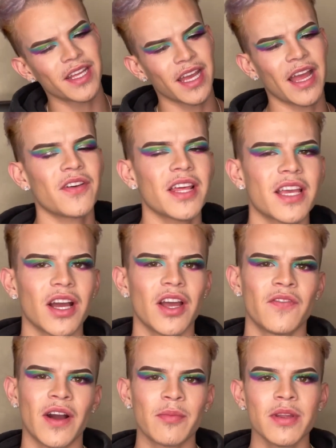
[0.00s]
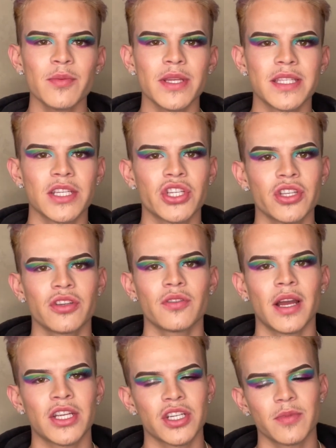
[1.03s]
I feel like if I'm gonna be teaching you, I
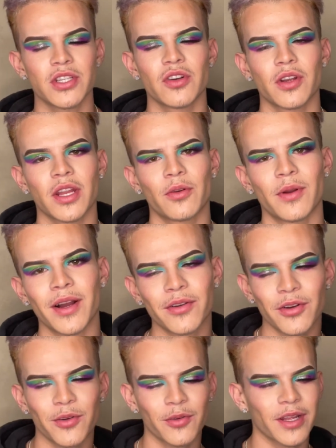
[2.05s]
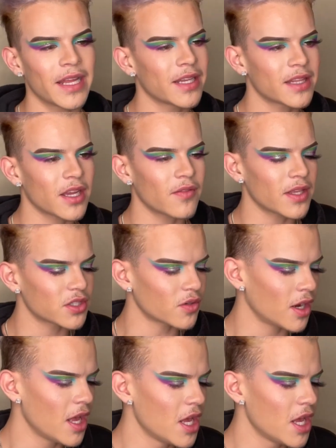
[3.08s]
shouldn't be joking around or anything of that sort.